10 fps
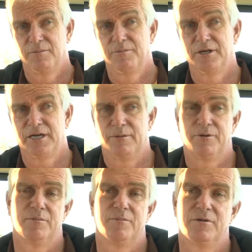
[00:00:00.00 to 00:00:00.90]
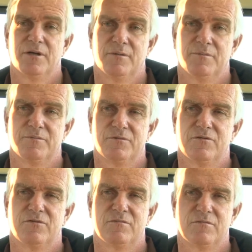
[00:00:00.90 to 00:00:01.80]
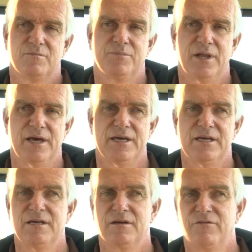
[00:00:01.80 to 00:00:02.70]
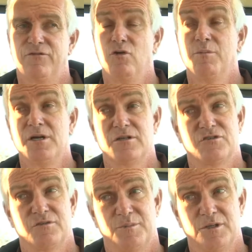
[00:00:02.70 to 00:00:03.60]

been able to play full minutes,